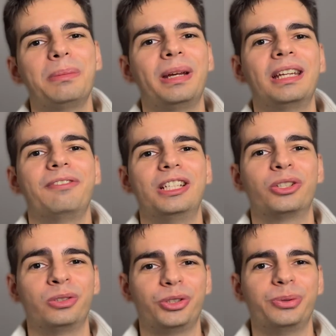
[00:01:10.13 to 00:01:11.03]
benefits
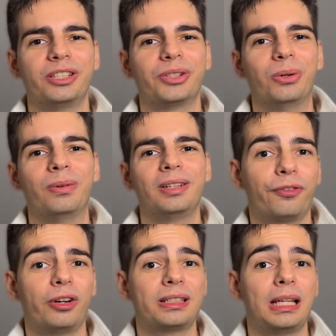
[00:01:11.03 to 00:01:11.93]
on doing so.
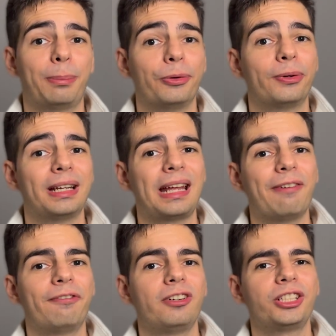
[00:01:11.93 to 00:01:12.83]
For example, you can
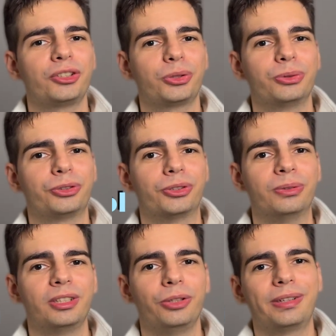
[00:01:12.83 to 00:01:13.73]
have version control.
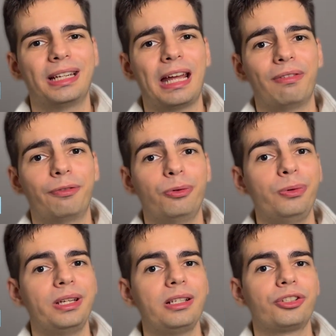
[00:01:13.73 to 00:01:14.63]
You can have a full
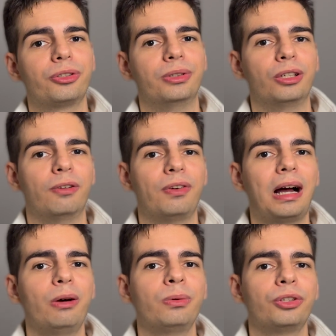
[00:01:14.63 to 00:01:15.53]
history of
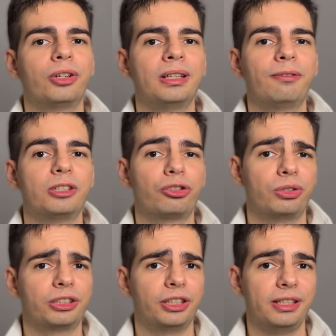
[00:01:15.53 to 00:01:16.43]
how your
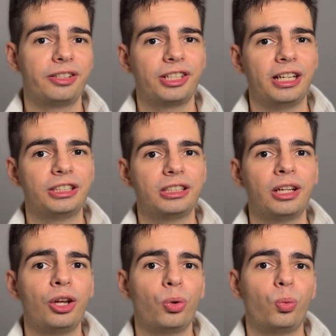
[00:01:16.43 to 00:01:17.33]
infrastructure is changing,
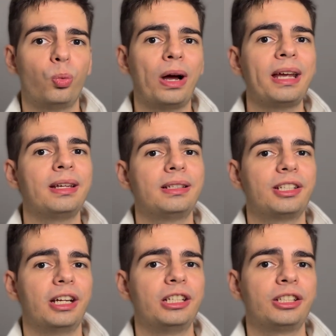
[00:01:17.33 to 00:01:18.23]
why it
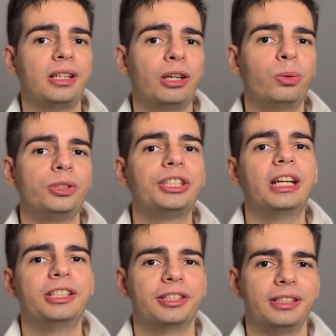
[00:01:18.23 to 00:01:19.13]
changed, and who
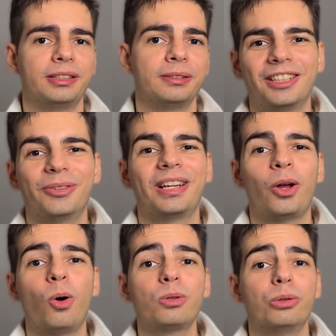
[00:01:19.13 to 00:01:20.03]
changed it. You can
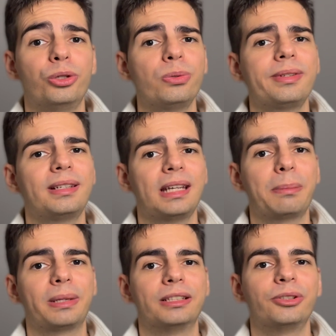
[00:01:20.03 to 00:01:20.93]
also use the
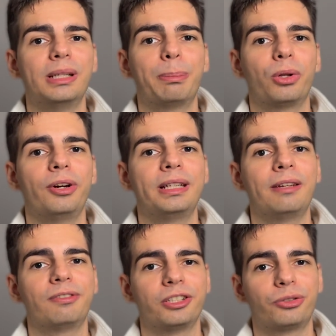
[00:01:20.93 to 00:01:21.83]
template to deploy the
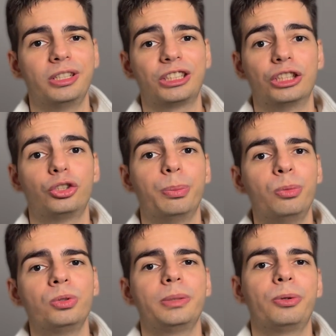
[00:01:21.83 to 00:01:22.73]
infrastructure to
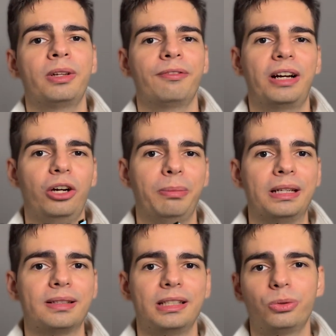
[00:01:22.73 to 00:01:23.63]
multiple
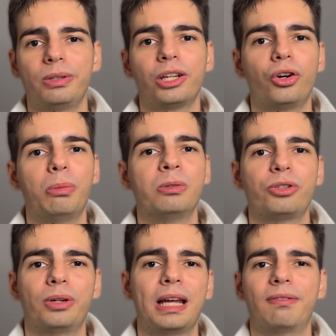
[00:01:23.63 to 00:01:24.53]
environments. It's really common
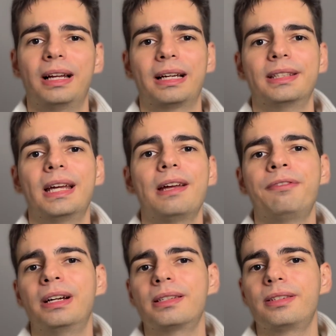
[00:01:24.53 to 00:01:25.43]
to have like a dev,
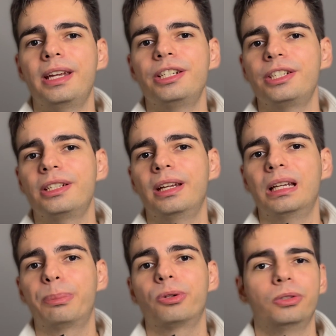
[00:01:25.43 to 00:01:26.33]
a staging, and
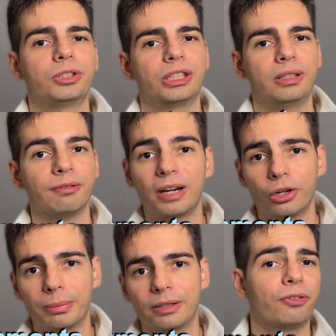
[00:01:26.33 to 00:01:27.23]
a production
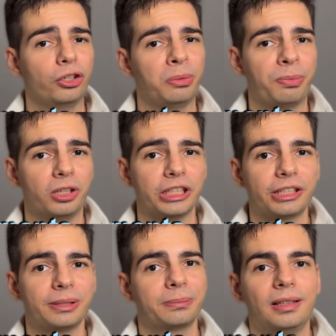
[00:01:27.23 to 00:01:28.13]
environment for your
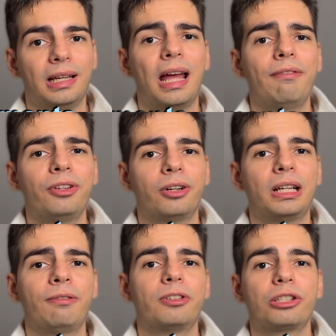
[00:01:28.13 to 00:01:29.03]
project. And having your
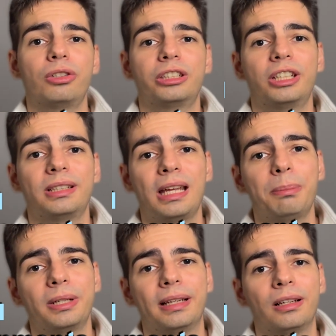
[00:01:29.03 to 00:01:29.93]
infrastructure
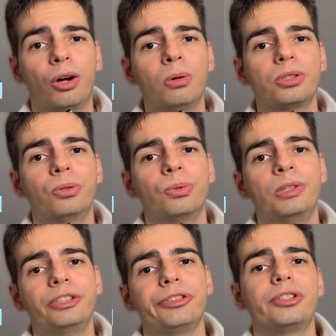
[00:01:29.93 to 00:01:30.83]
templated also
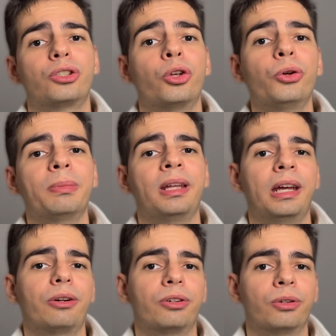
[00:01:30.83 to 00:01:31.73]
reduces human
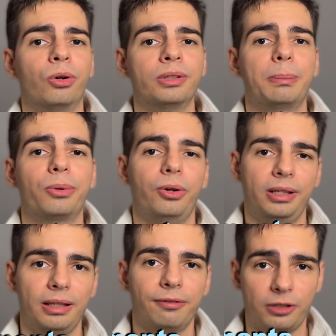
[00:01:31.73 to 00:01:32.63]
error on deploying
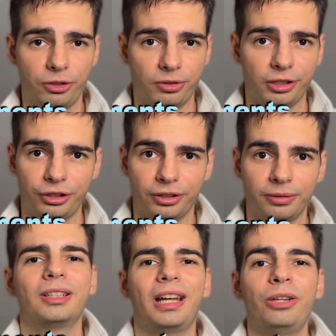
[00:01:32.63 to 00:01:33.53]
the infrastructure.
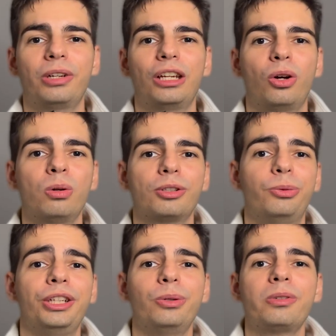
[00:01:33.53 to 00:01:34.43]
And you can also
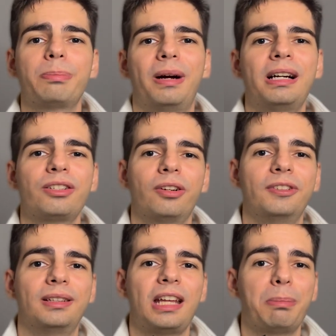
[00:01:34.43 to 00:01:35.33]
reuse parts of
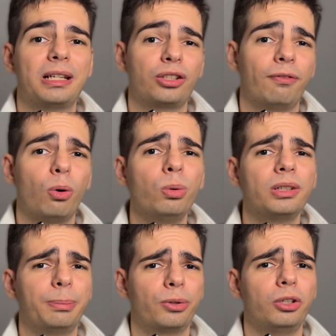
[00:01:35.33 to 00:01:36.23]
the templates of
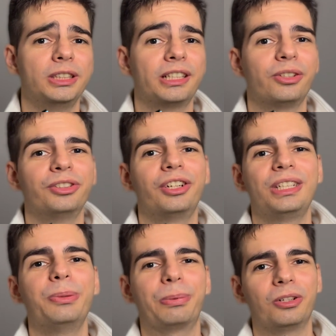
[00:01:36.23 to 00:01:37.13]
older projects on your
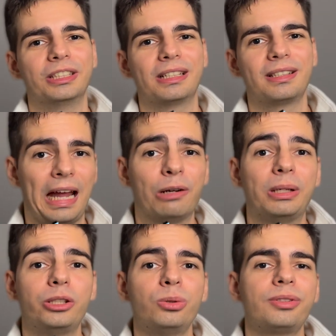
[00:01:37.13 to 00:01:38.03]
new projects and
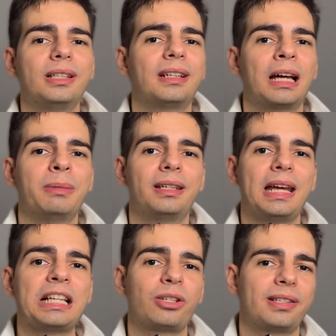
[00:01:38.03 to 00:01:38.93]
reduce the time it
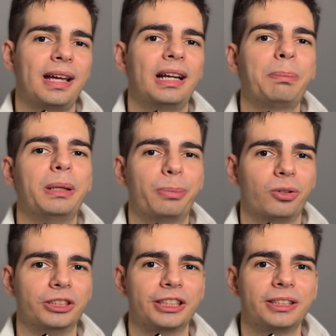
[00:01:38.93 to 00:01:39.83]
takes to set up the
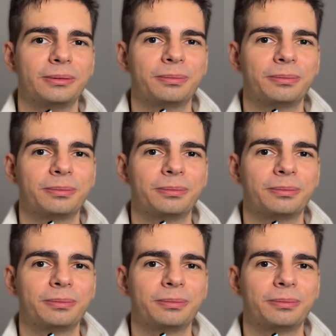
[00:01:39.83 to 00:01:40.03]
project.